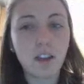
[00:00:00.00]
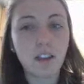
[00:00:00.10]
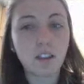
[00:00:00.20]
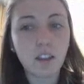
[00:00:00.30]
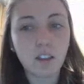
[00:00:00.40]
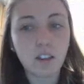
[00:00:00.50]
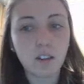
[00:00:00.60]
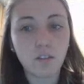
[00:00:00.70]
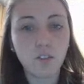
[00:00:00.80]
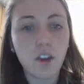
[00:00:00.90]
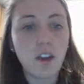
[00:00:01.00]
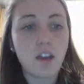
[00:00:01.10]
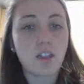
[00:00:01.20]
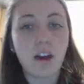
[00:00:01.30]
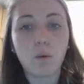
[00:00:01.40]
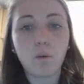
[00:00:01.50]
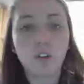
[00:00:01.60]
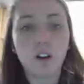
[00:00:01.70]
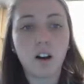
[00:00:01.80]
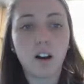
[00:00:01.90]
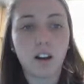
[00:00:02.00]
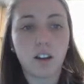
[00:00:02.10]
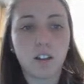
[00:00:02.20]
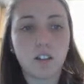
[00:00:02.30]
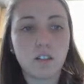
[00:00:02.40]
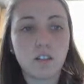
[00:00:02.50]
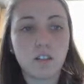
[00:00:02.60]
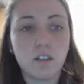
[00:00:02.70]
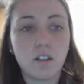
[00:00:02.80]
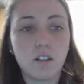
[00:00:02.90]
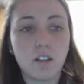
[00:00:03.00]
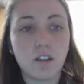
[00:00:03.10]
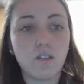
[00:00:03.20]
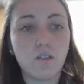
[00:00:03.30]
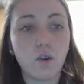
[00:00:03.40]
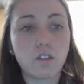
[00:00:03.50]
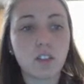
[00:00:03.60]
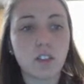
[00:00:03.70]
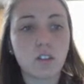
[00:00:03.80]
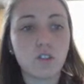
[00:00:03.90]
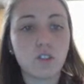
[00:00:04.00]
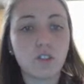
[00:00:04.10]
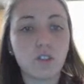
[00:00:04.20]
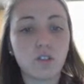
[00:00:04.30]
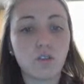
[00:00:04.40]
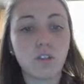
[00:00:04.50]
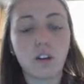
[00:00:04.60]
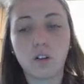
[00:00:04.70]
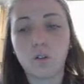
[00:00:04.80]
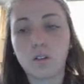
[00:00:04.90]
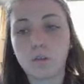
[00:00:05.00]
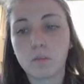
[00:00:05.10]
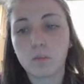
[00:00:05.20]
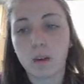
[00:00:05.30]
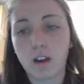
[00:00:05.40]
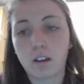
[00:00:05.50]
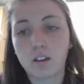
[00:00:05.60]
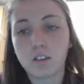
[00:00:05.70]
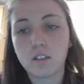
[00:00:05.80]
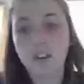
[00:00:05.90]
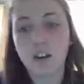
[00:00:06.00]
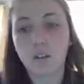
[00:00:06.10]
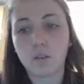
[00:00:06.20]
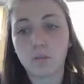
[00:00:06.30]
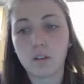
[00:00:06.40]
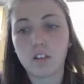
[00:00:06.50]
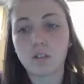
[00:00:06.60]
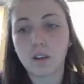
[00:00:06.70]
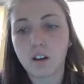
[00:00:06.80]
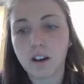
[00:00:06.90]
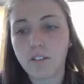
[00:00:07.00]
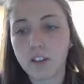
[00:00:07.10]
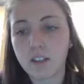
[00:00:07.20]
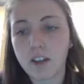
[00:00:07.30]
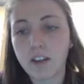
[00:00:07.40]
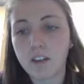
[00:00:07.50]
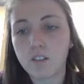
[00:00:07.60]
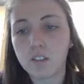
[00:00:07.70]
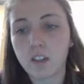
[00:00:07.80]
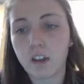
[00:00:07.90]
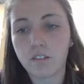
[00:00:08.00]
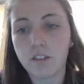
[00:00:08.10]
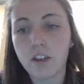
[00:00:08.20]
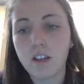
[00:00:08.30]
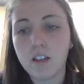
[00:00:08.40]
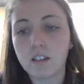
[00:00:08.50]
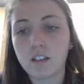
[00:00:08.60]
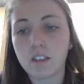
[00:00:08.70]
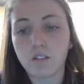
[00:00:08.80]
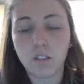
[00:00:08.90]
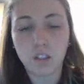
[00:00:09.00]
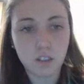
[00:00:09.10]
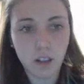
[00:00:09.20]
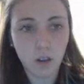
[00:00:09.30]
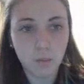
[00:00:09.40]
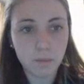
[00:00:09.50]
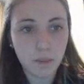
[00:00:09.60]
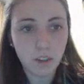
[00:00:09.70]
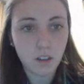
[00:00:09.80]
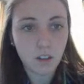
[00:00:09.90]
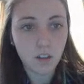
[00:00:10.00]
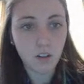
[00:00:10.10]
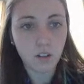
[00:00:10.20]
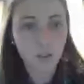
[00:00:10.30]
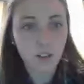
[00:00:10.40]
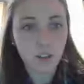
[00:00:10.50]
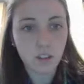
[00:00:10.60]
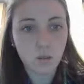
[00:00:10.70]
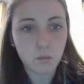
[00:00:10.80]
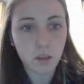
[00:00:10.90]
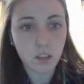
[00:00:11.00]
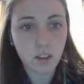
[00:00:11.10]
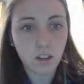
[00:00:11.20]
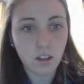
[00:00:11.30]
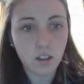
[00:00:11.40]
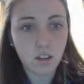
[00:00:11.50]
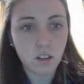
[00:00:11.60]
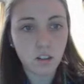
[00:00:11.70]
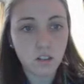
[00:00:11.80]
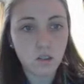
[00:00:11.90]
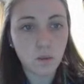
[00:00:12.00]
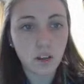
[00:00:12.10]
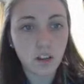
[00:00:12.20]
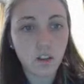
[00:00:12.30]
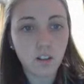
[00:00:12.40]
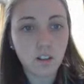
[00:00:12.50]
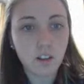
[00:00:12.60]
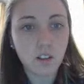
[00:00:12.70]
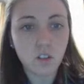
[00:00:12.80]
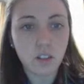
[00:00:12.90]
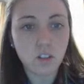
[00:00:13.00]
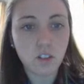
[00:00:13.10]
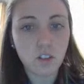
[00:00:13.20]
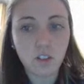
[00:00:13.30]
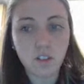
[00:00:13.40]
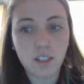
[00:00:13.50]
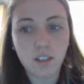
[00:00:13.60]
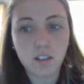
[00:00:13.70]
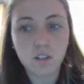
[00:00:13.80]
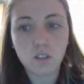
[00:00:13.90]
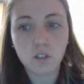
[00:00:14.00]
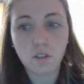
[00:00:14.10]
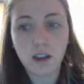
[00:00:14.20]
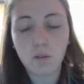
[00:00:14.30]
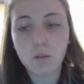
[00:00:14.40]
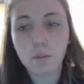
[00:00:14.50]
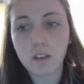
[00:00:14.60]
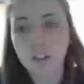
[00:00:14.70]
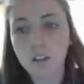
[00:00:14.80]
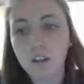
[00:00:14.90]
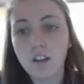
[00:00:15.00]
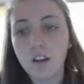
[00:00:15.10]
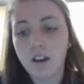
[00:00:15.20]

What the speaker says: they leave, that will cause the voltage to go back down because we are having negative stuff leave the cell. I'll go ahead and make that line thicker as well and change it to green. So that would be